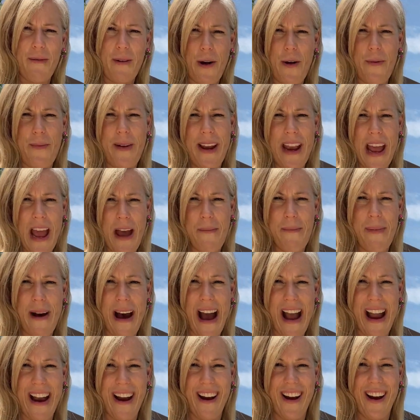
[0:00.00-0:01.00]
Roman
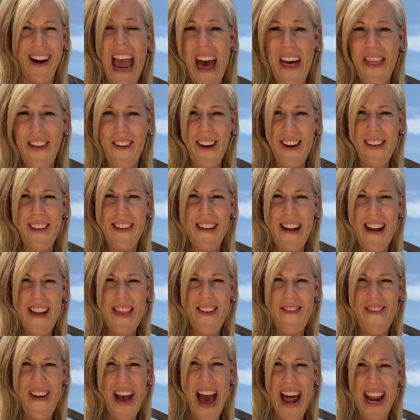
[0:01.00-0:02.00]
Empire, gather inside the
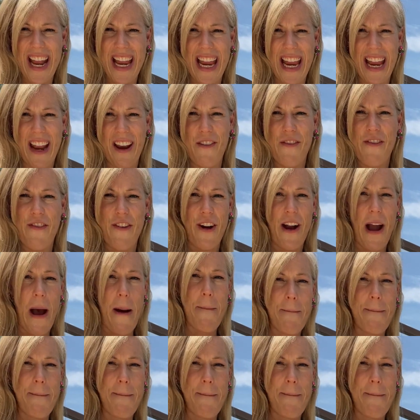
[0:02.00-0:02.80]
Vatican for a